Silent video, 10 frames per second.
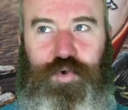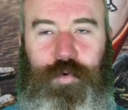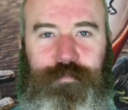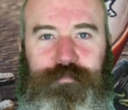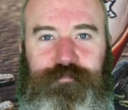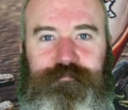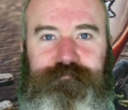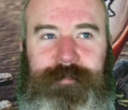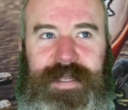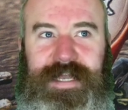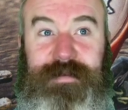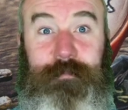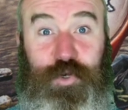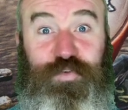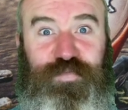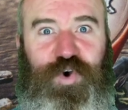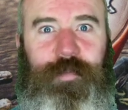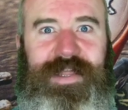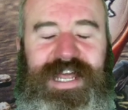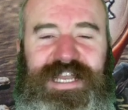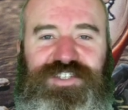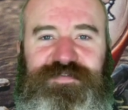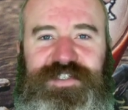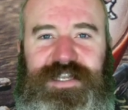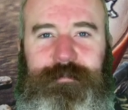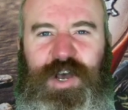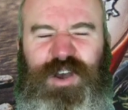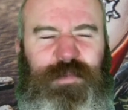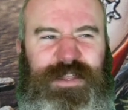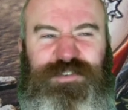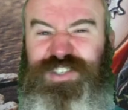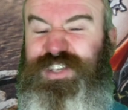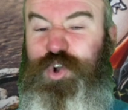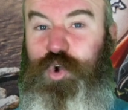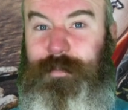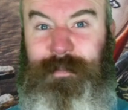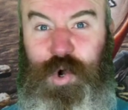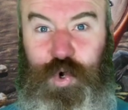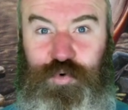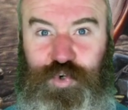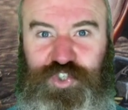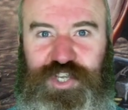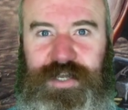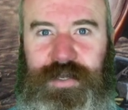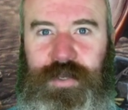come in model form in Age of Sigmar, whether it's the Orc Maw Crusher